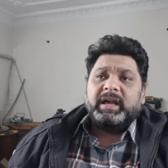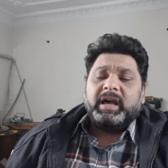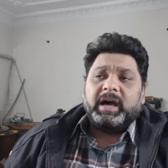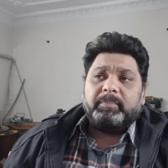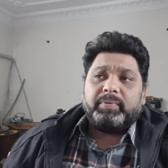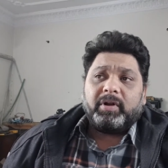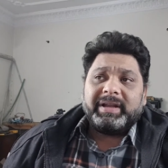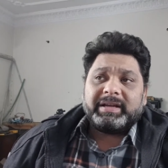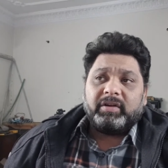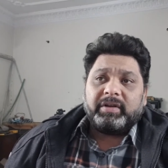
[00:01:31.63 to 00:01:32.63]

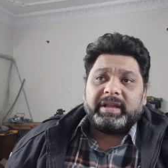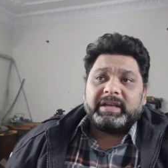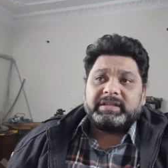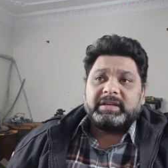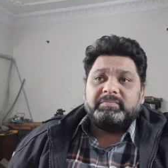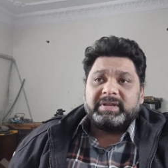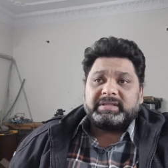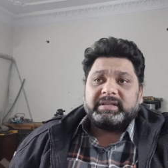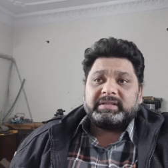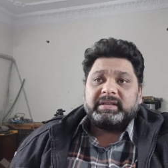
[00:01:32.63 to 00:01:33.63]
Product-oriented
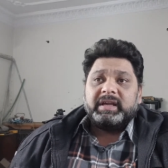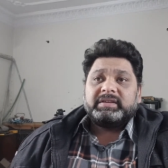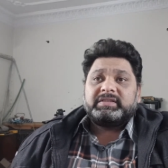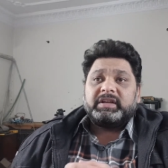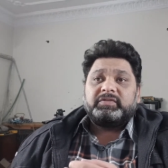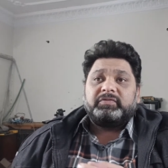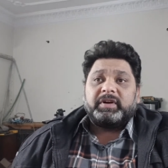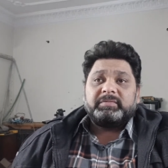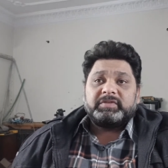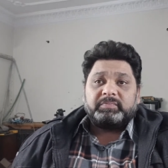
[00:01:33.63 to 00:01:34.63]
business, such
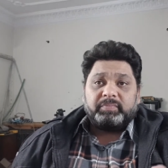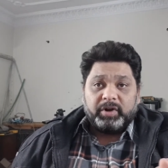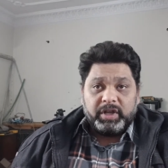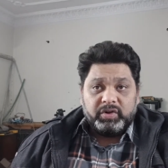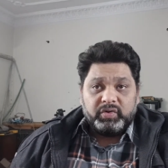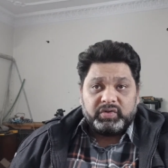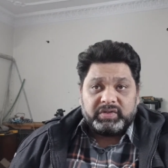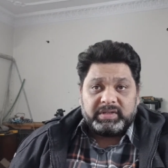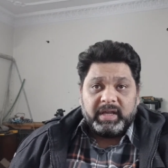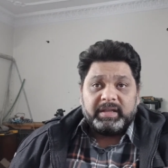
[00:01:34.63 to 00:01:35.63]
firms
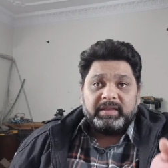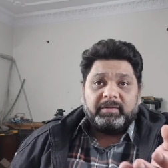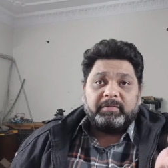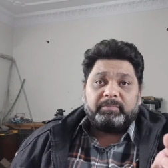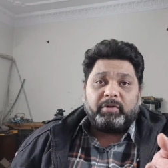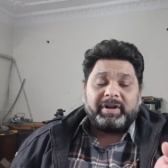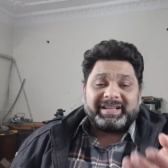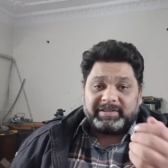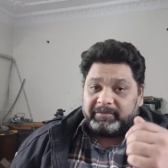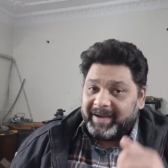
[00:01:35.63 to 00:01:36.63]
produce the
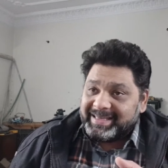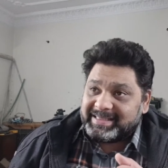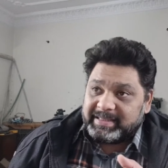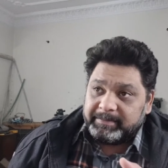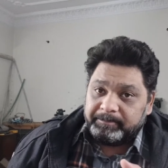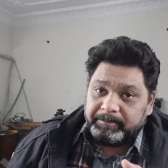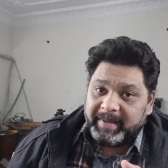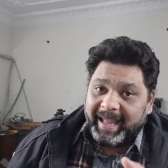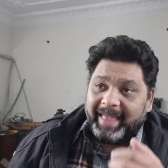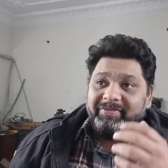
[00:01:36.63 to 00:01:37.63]
products first
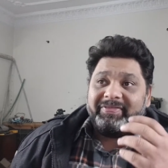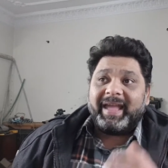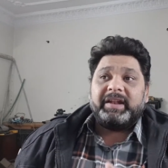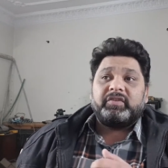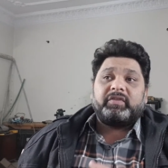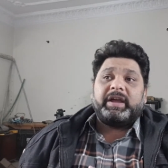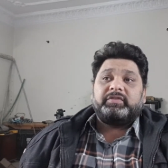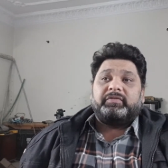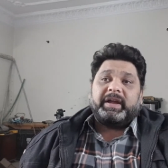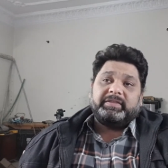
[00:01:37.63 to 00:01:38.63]
and then try to
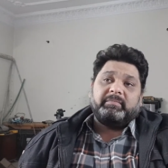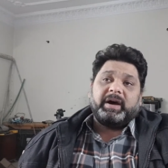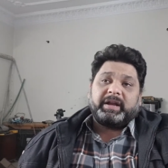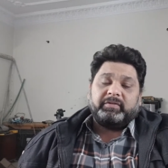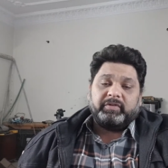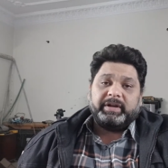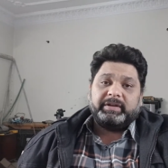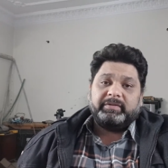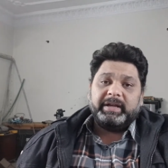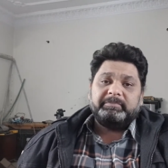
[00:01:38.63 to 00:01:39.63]
find the market for it,
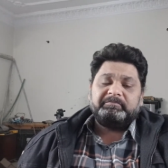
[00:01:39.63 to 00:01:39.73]
right?